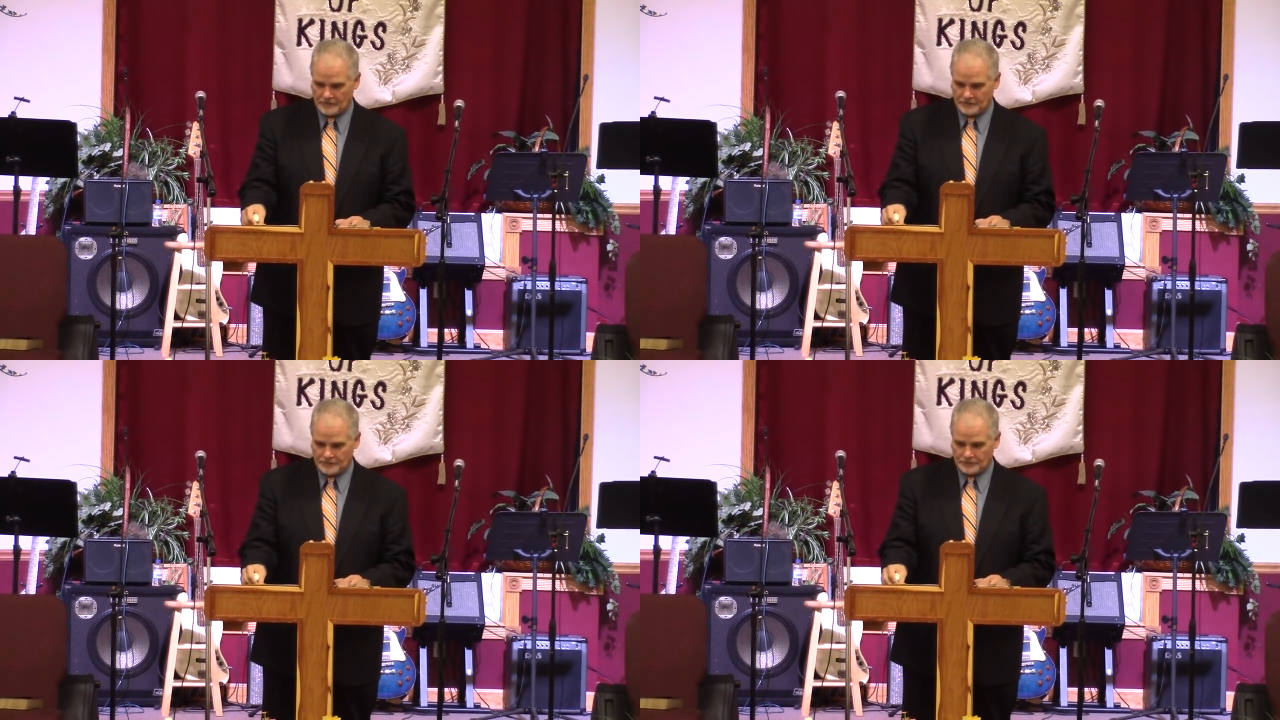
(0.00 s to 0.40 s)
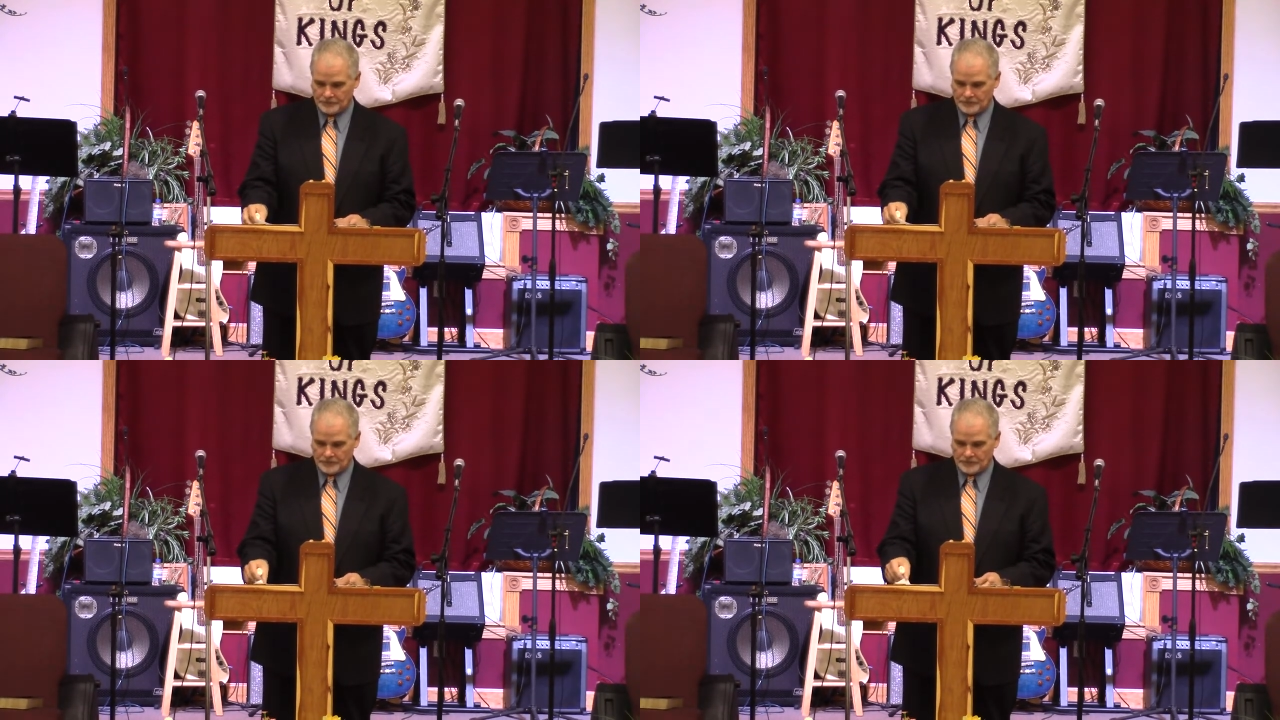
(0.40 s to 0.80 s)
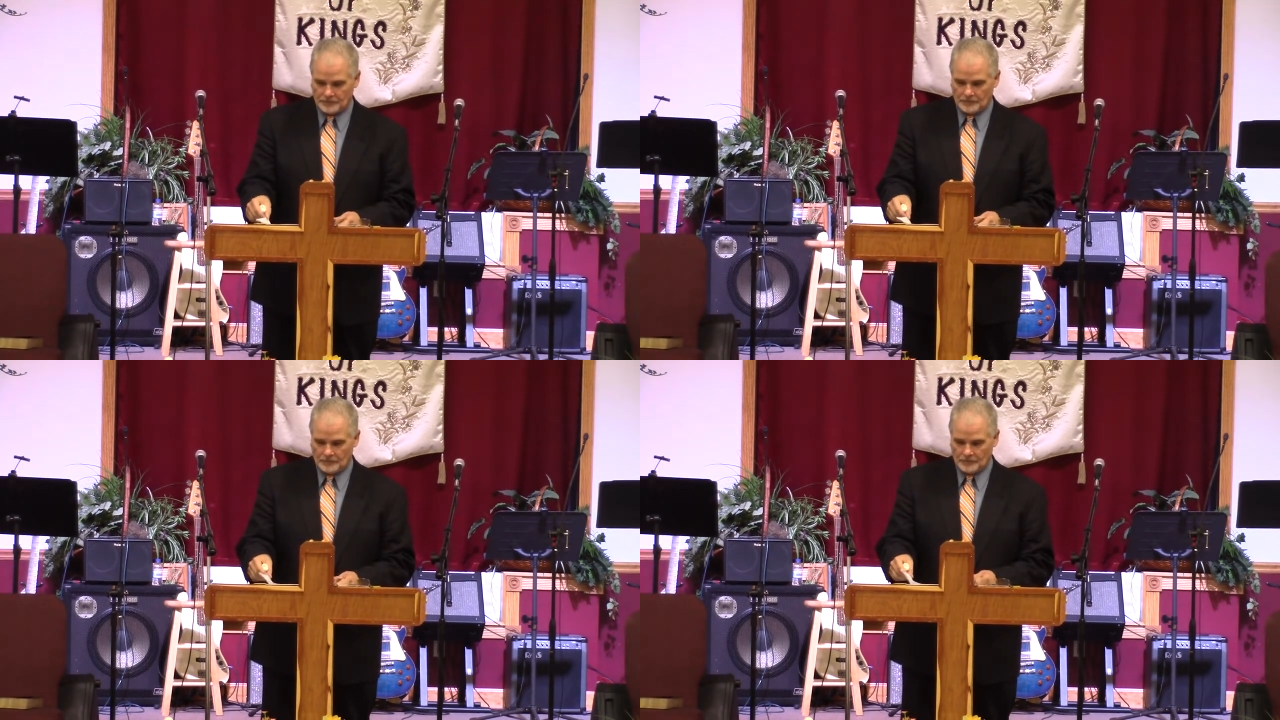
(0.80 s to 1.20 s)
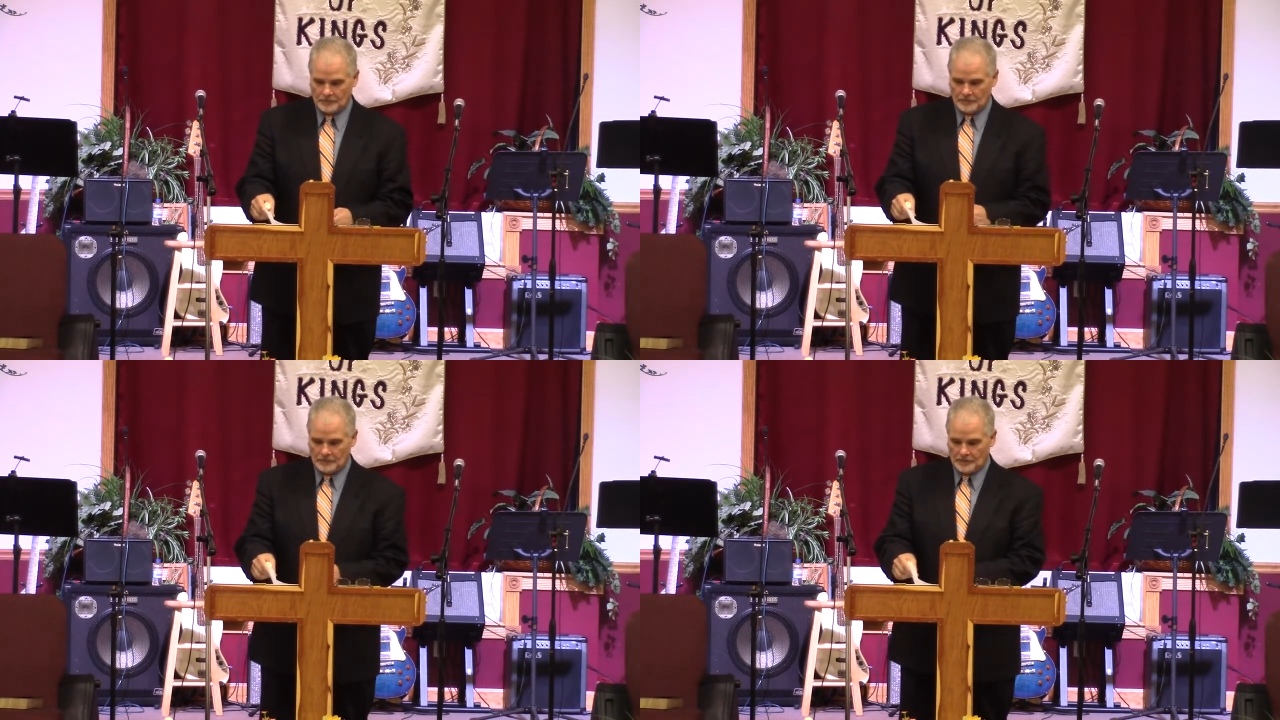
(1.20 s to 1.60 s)

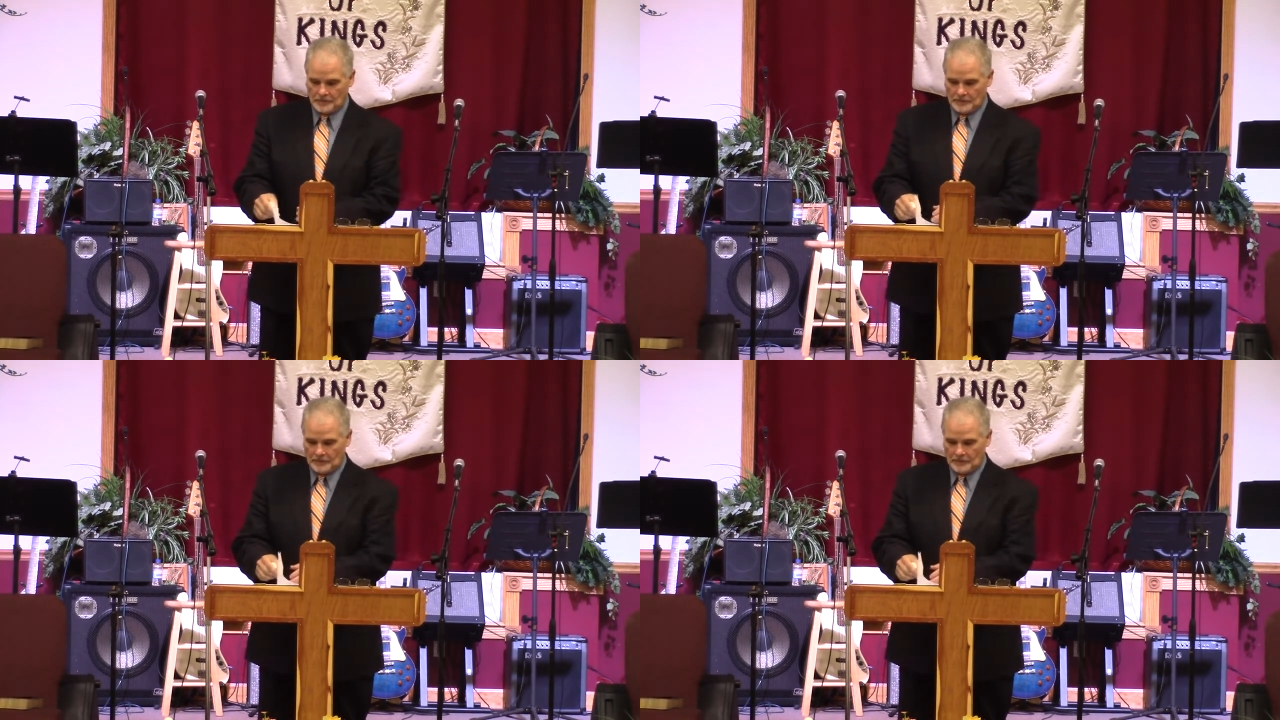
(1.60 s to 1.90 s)
(silence)